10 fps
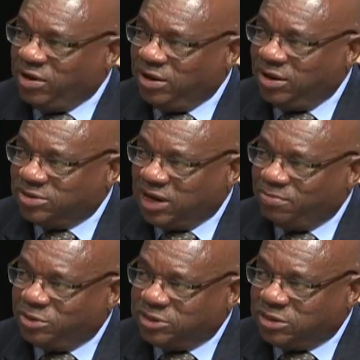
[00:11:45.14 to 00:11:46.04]
he is
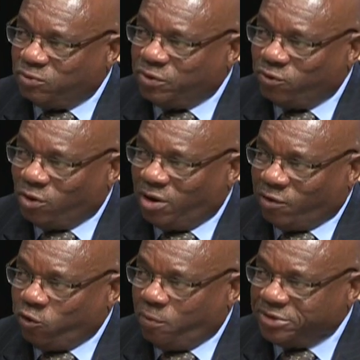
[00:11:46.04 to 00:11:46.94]
able to withdraw our
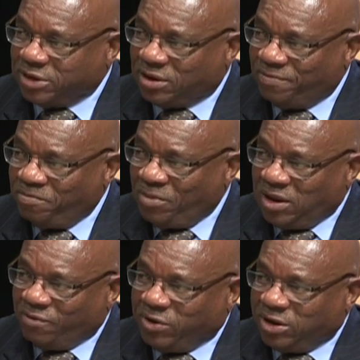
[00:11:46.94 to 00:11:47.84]
troops there?
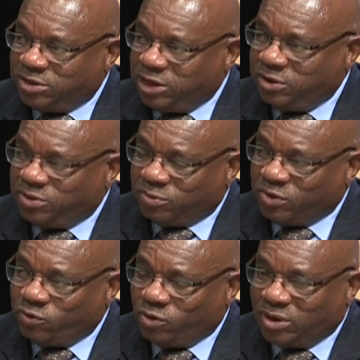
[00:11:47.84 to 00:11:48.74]
If he continues the
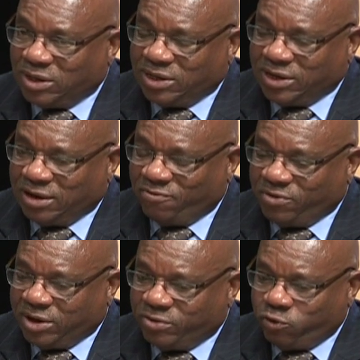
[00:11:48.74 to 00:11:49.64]
withdrawal
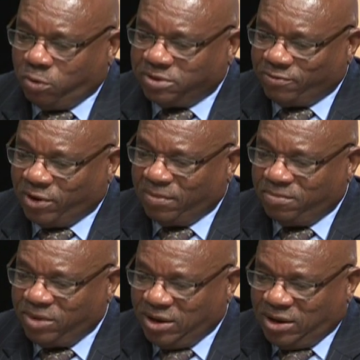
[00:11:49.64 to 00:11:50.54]
of troops from
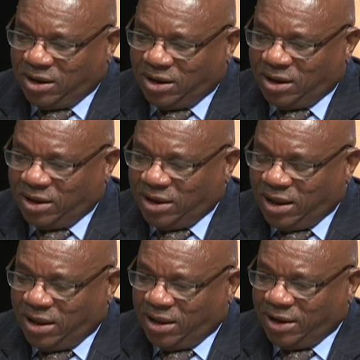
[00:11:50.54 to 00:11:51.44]

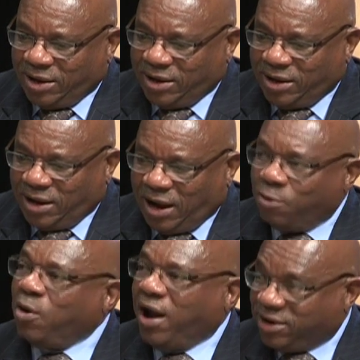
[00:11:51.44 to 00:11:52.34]

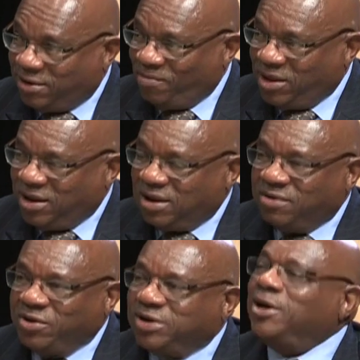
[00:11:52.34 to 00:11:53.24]
Iraq, and if
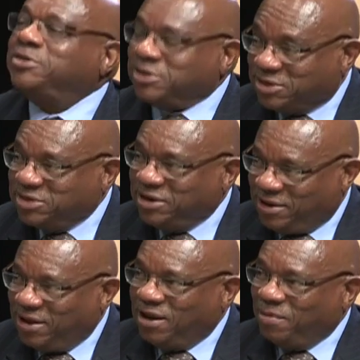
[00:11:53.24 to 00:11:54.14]
he doesn't
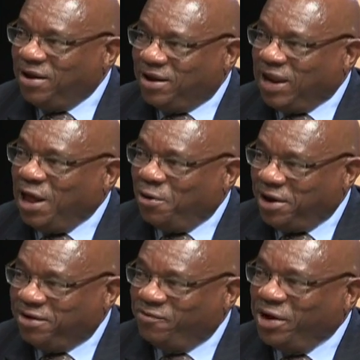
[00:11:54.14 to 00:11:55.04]
allow
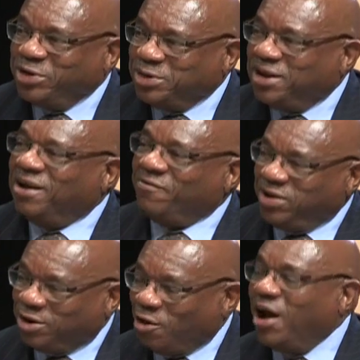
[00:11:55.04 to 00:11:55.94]
an invasion of
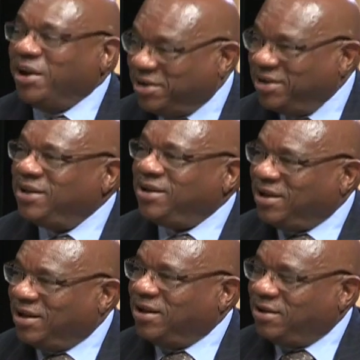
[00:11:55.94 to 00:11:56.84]
Iran,
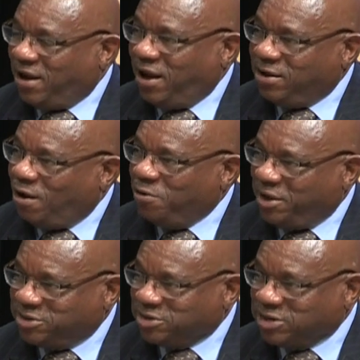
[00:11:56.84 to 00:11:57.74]
I call
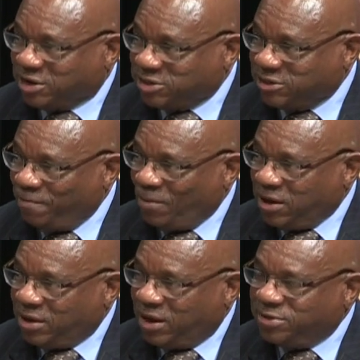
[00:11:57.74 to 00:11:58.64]
that success.
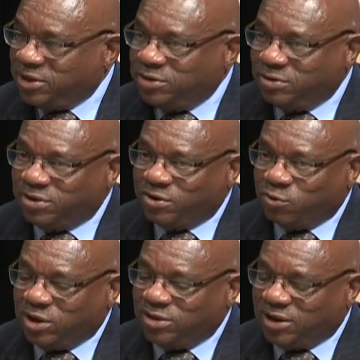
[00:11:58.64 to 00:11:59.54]
And I think to the
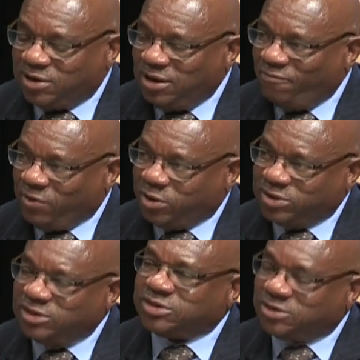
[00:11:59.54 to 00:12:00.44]
degree that he figured he's